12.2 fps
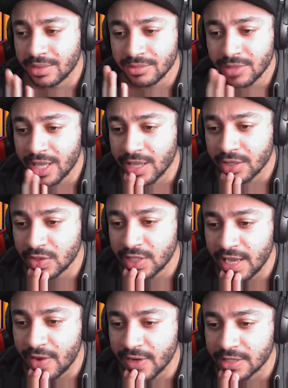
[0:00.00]
yeah, you see
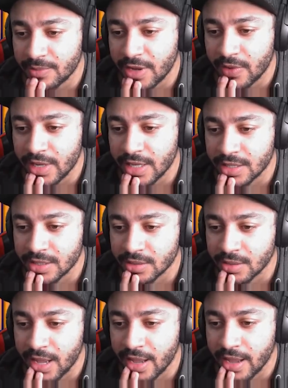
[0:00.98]
how he is in penalties.
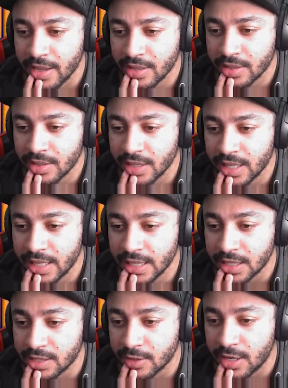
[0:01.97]
Like, he
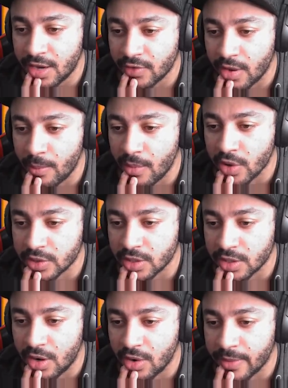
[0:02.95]
doesn't cover up most of the
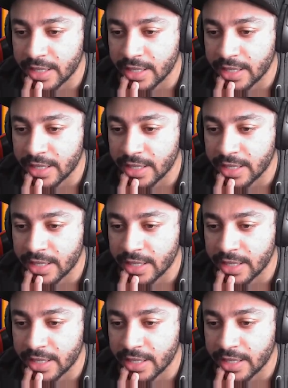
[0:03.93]
goal, man.